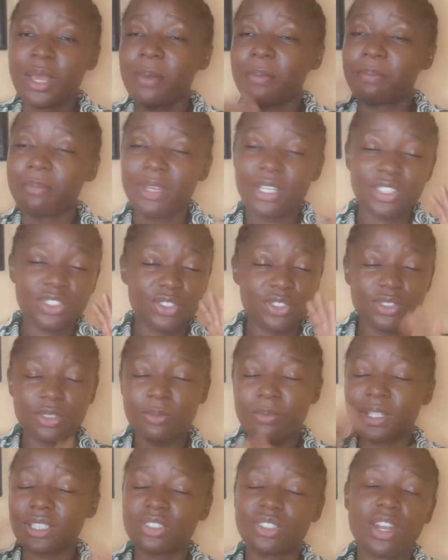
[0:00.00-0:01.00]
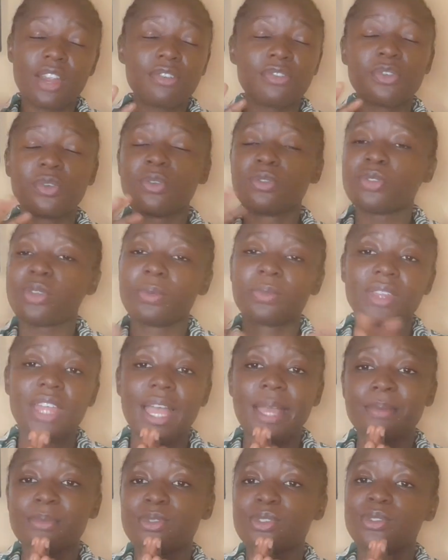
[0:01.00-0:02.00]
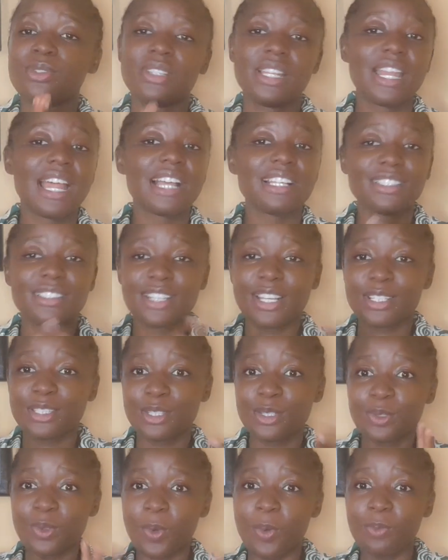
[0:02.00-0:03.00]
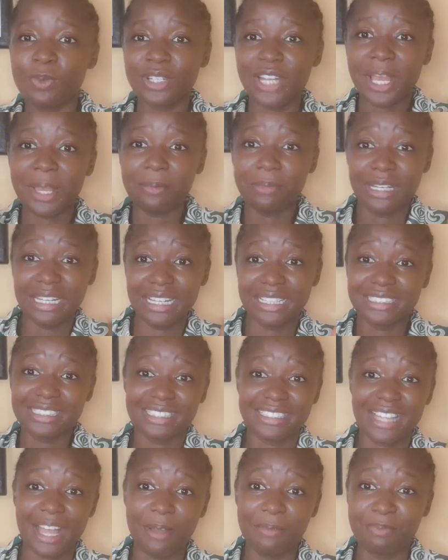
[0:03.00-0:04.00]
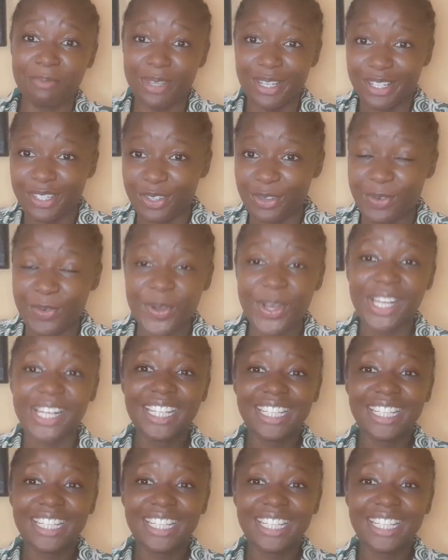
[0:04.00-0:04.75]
menstrual flow sometimes there's this hormonal imbalance that make you